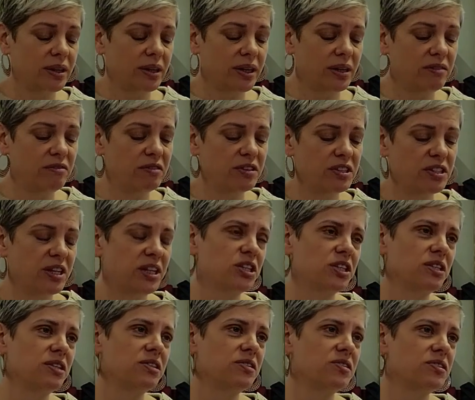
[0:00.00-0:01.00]

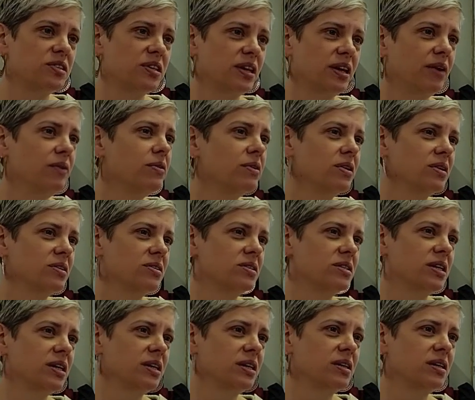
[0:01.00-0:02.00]
invitations that I would
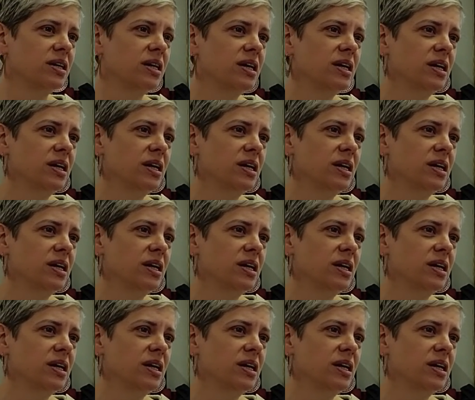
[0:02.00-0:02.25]
extend